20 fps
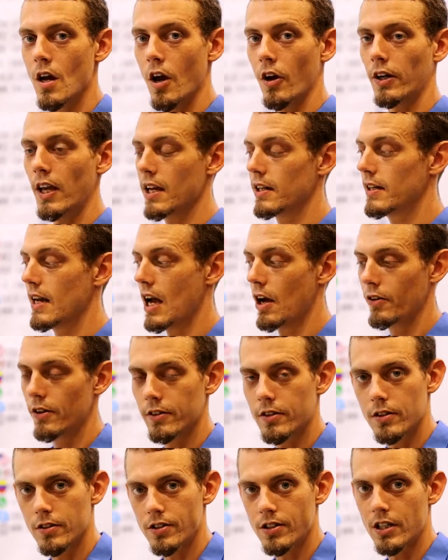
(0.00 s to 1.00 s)
Okay, now
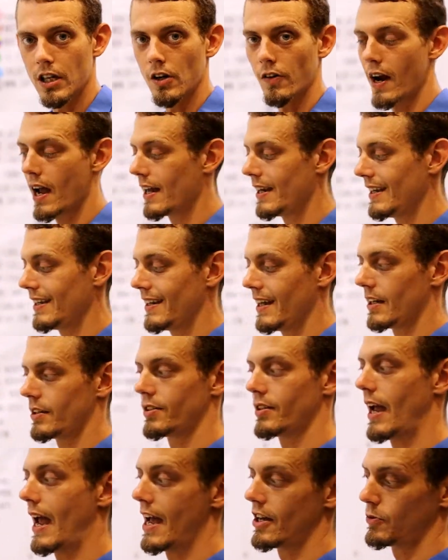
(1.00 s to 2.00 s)
that the Sterrad
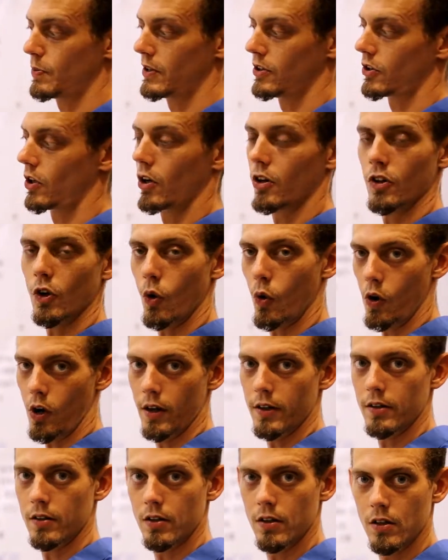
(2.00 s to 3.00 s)
NX has been turned
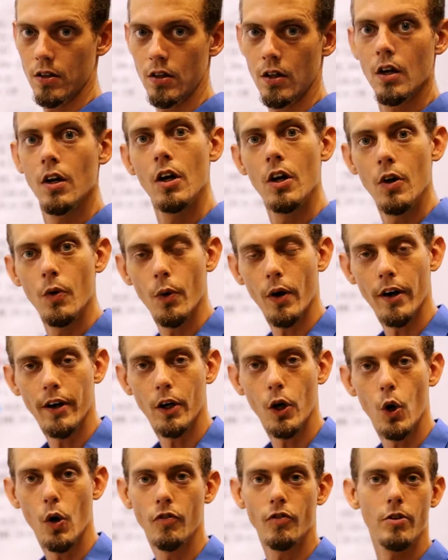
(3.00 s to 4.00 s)
on, we're going to
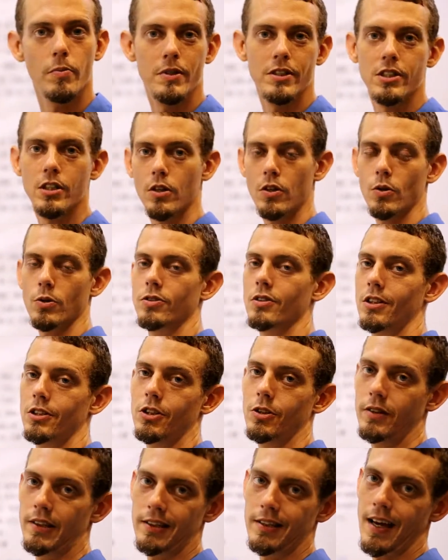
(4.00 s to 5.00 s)
go over the materials that
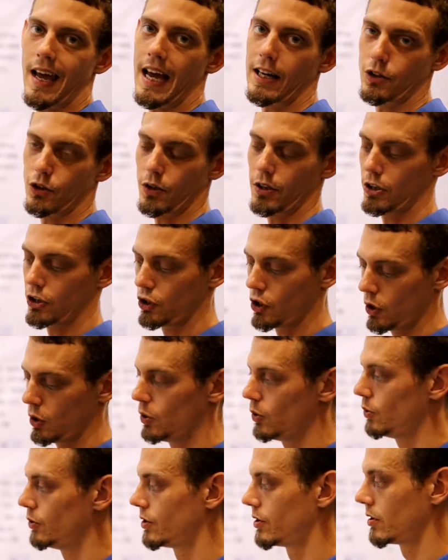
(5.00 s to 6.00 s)
you need to actually
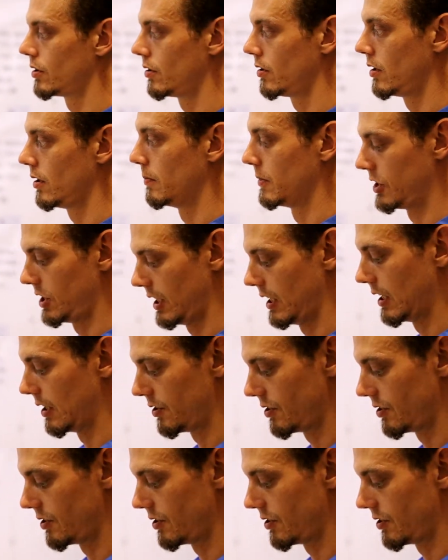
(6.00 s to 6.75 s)
use the machine